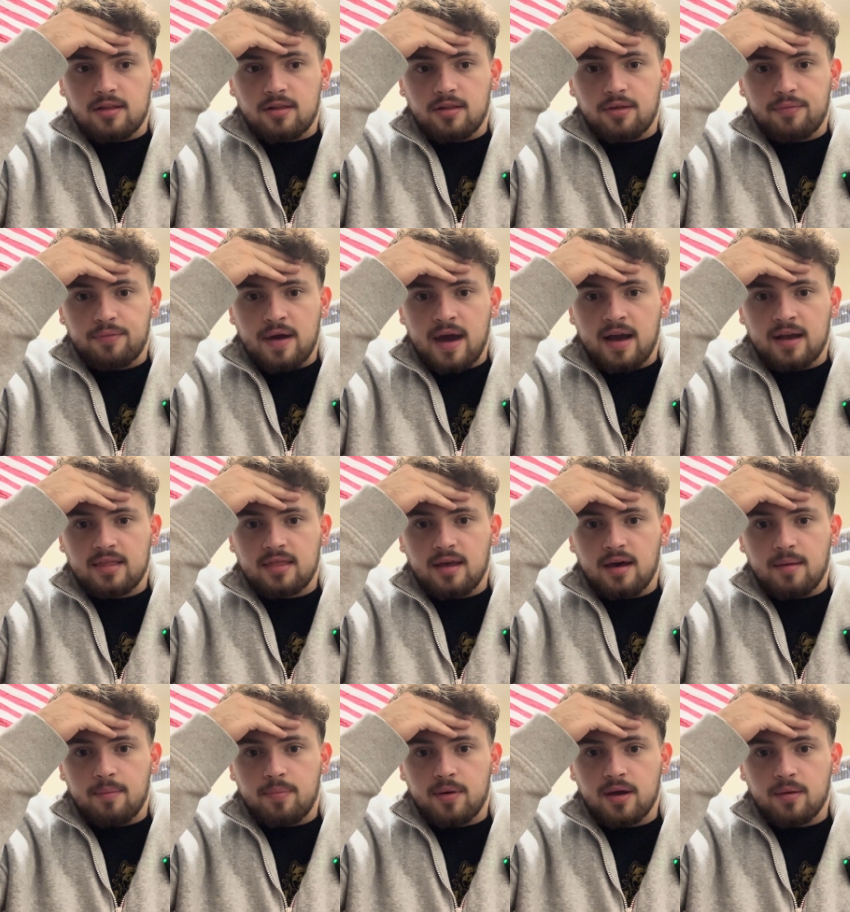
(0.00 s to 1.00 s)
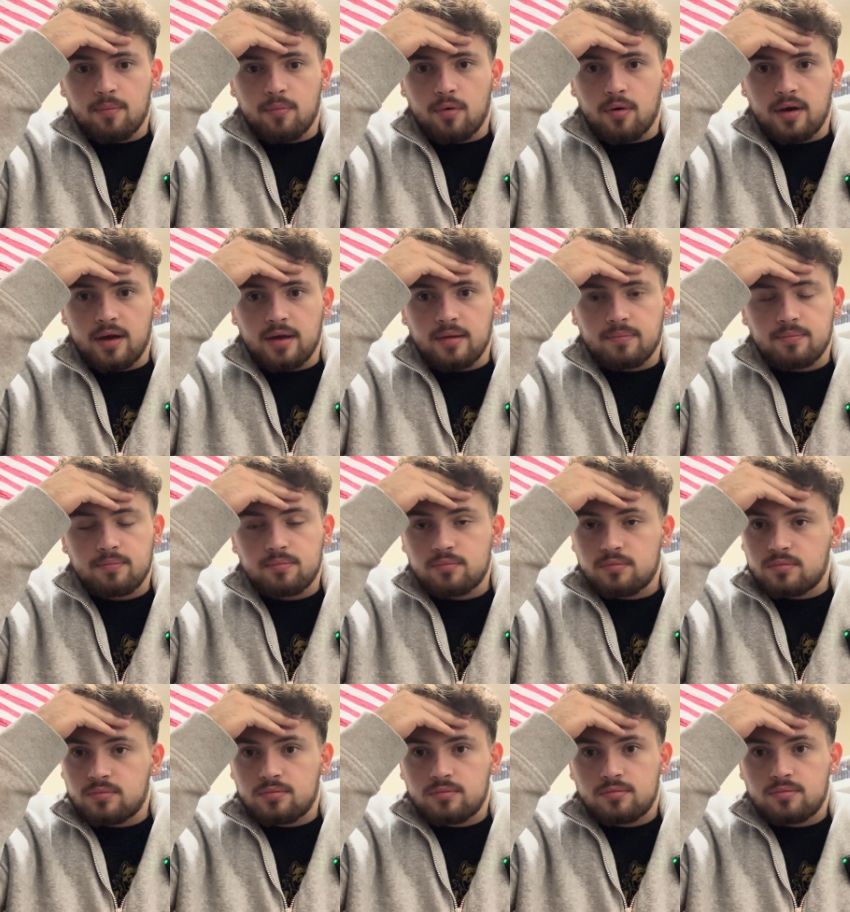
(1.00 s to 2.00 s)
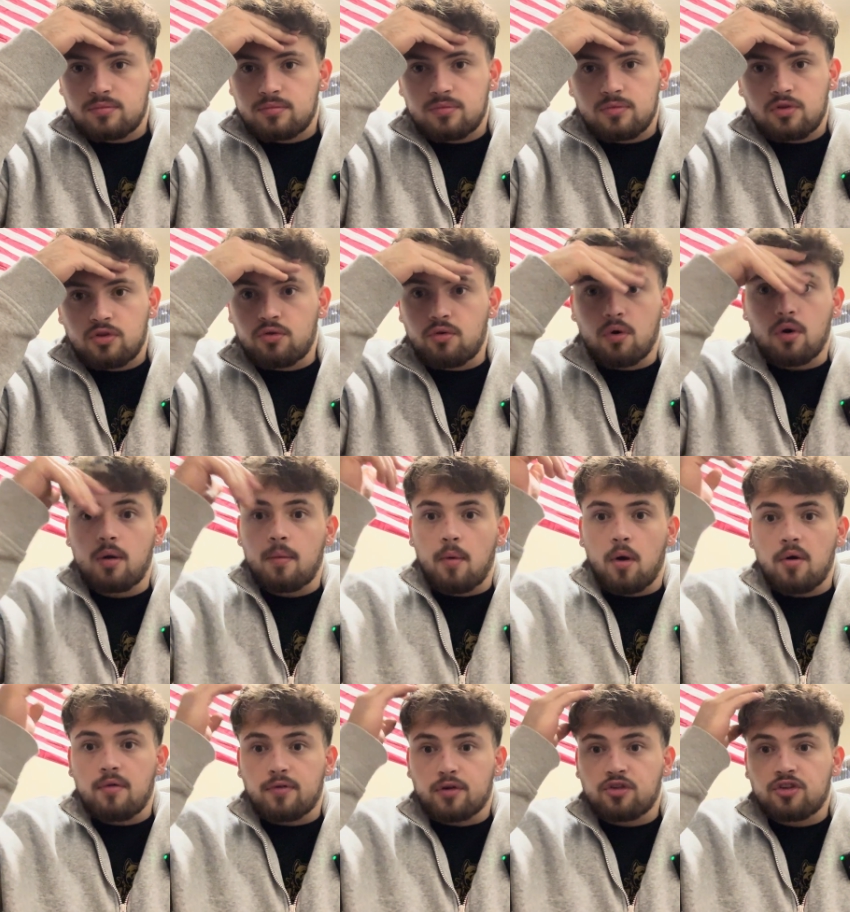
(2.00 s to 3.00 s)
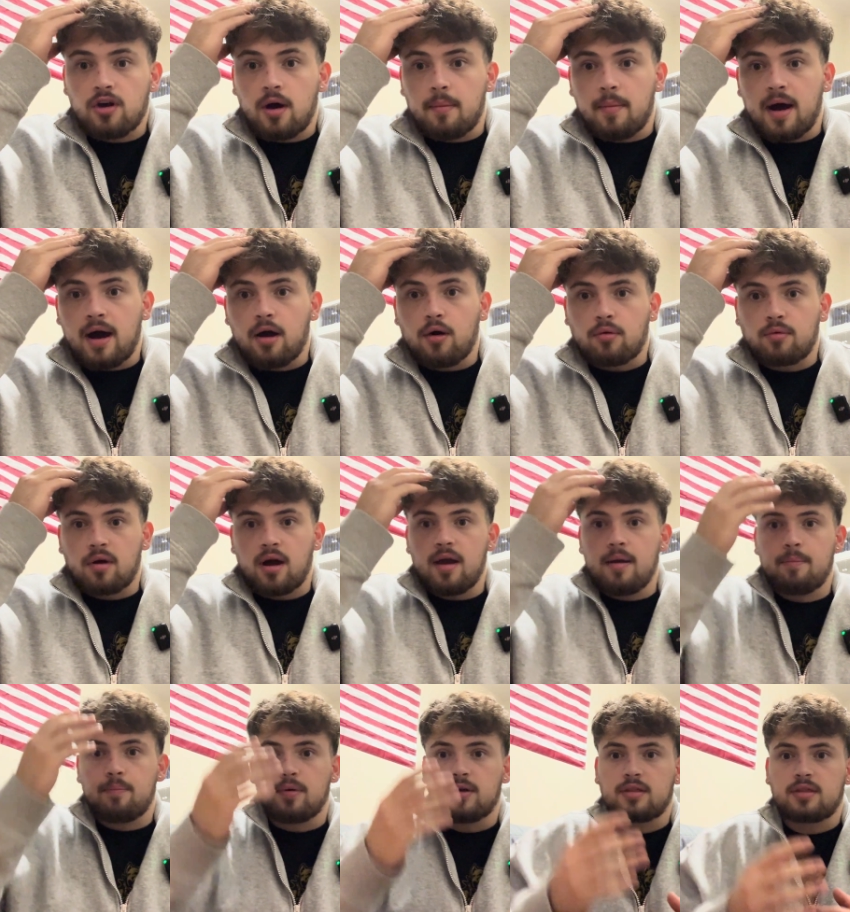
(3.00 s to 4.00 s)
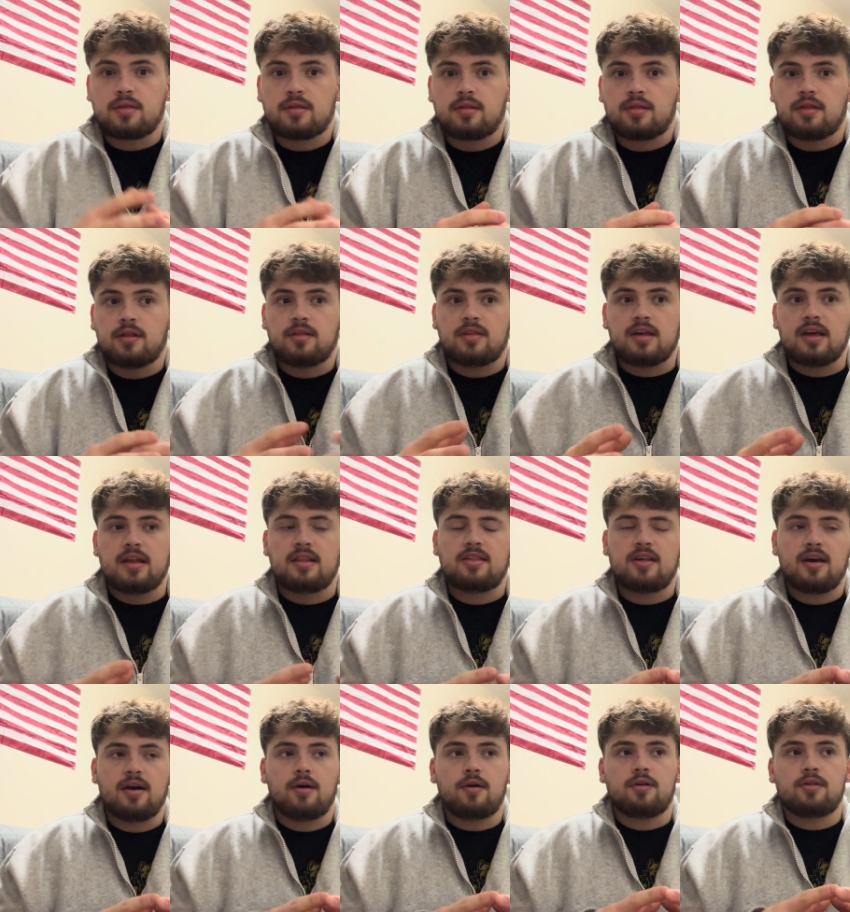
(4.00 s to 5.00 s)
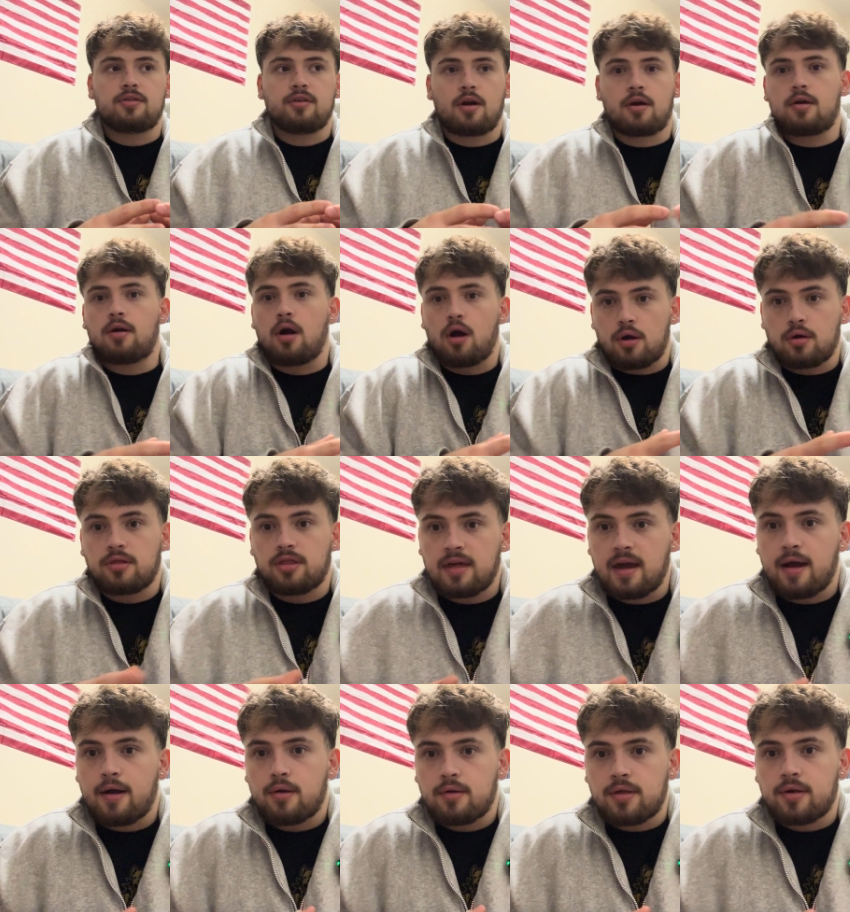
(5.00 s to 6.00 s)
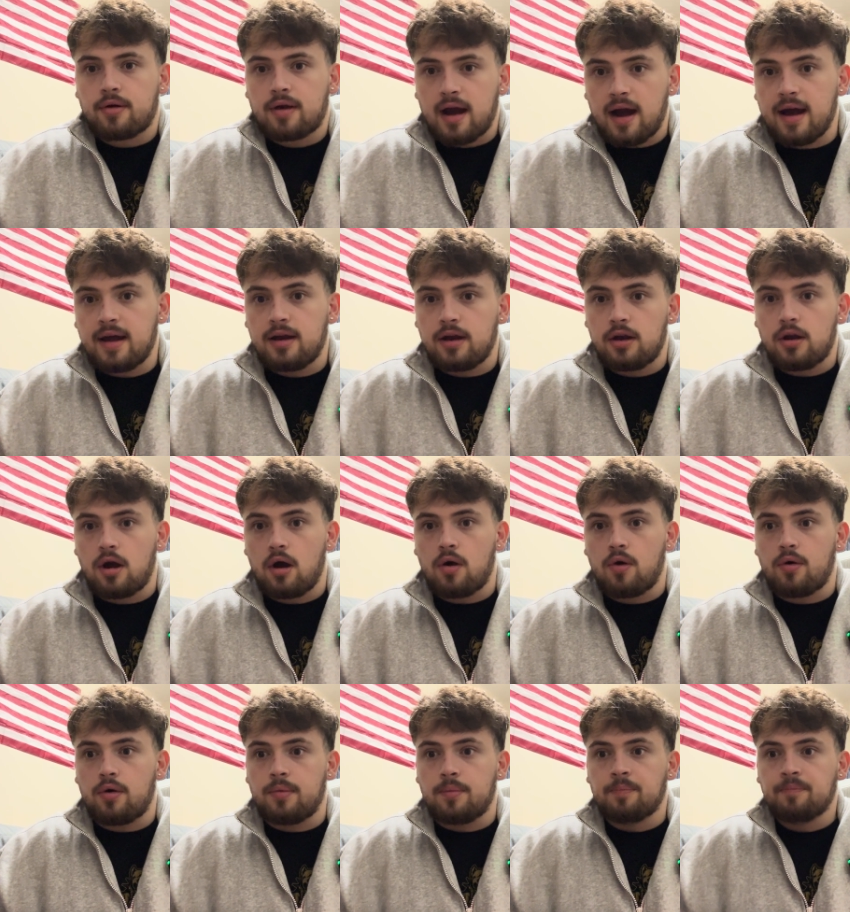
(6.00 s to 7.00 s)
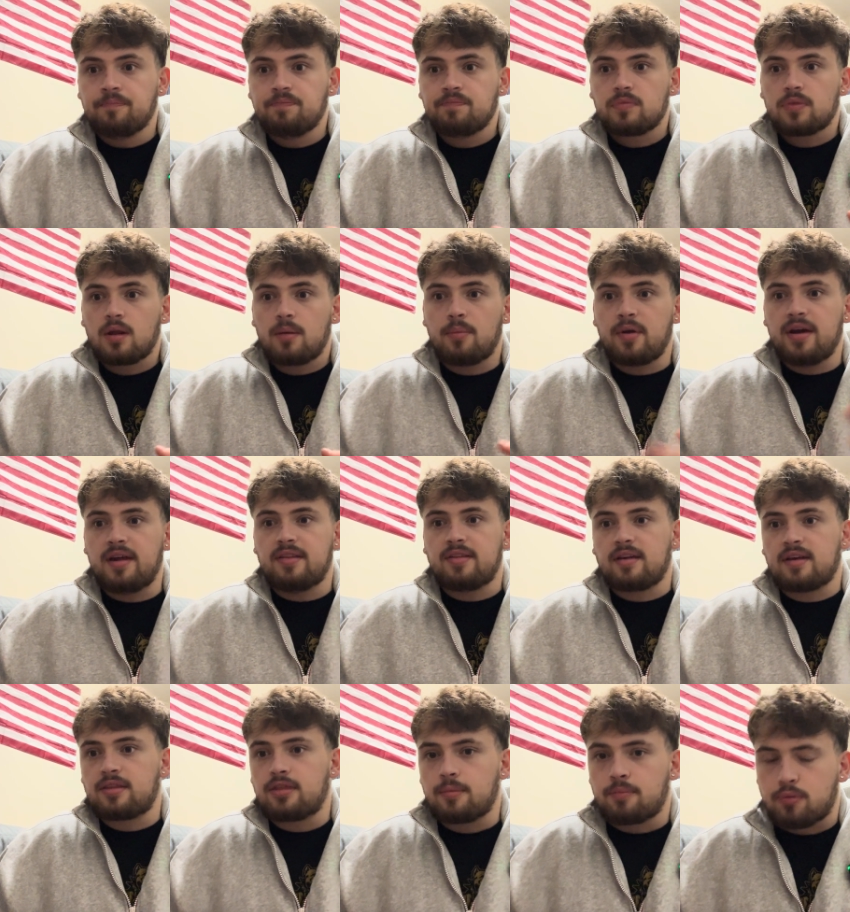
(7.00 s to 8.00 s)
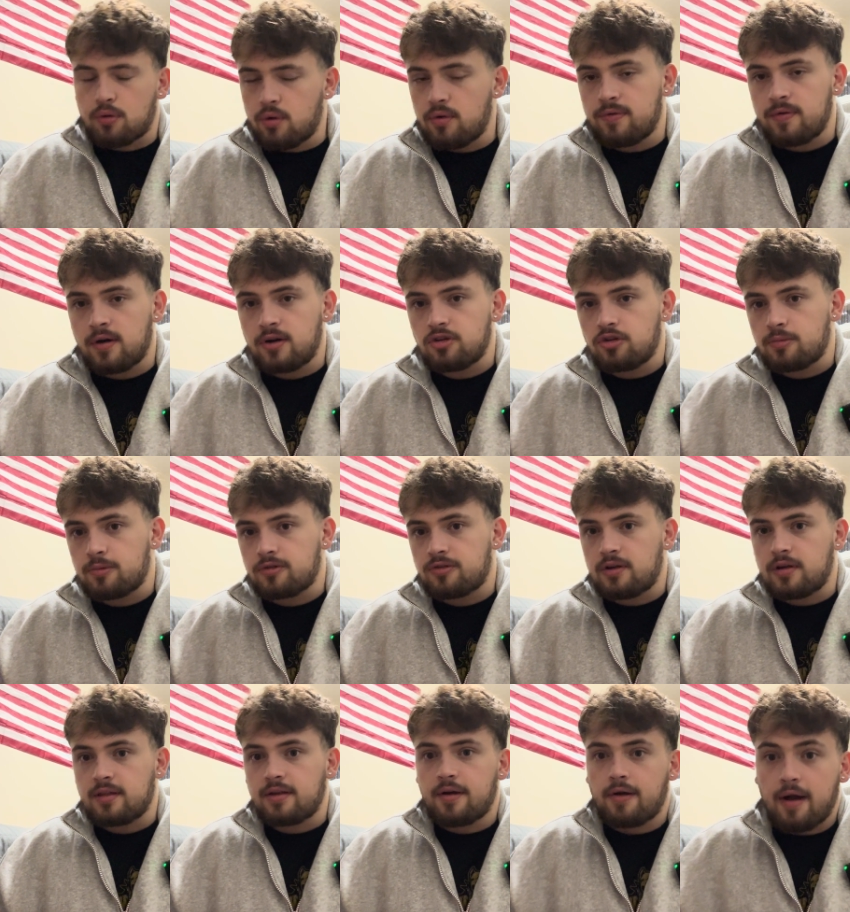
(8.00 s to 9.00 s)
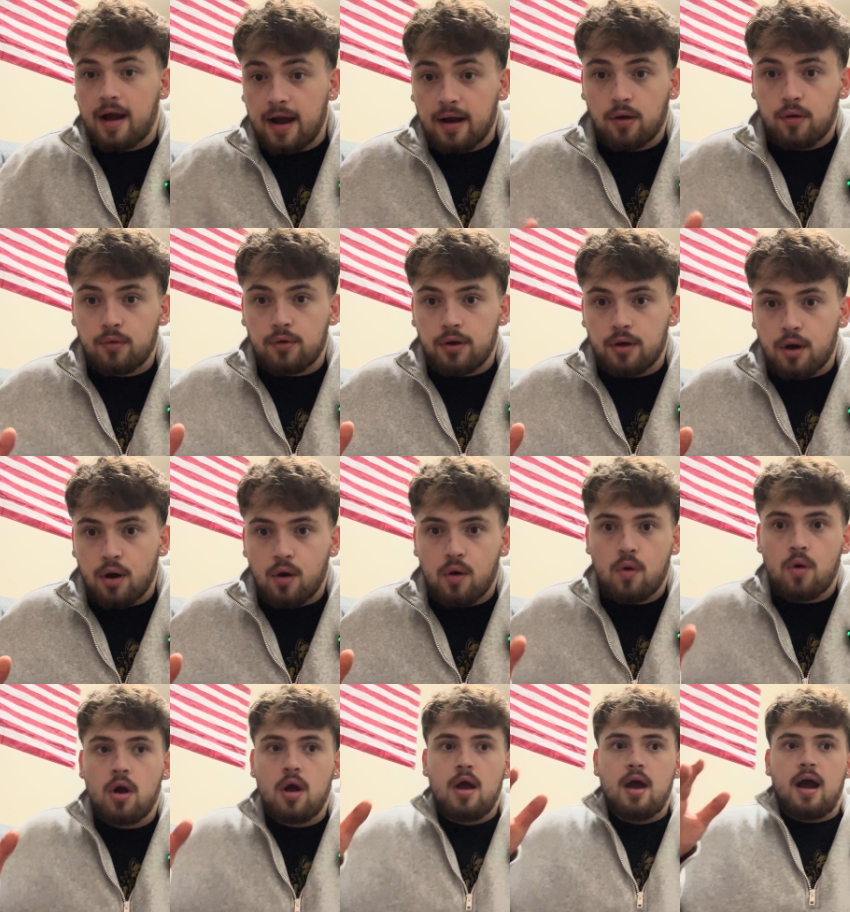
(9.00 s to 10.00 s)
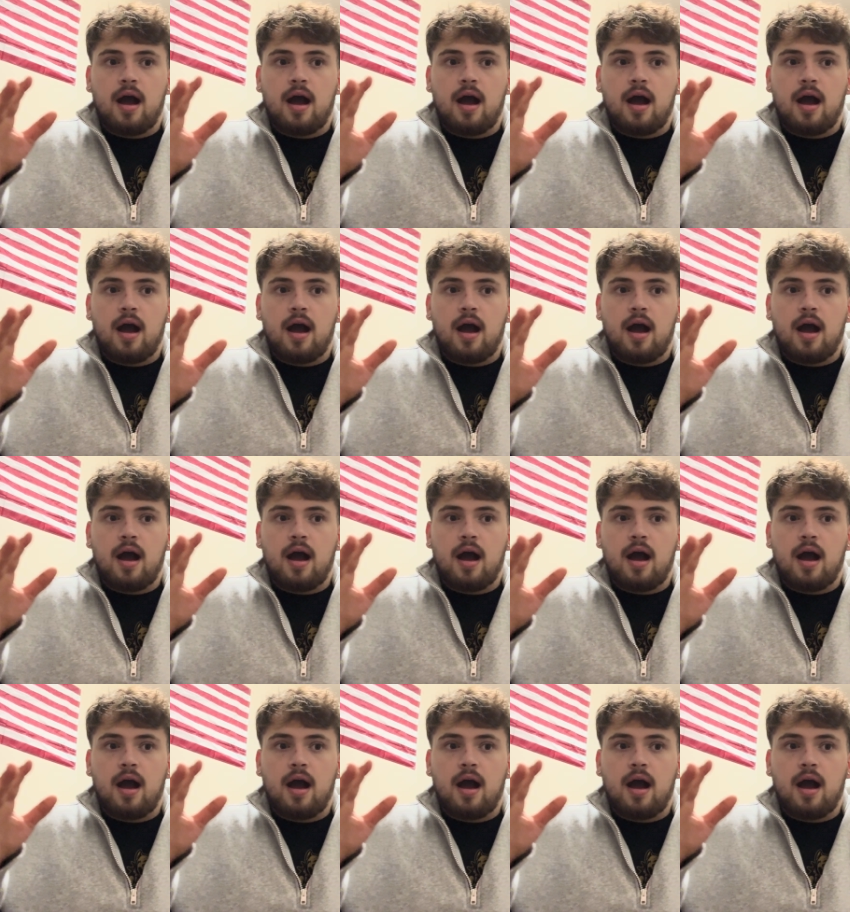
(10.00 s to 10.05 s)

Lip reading: to the fact that Big Boy screwed him over somehow, right? But the details are there, they're kind of known, but is like the proof 100% there? I don't know.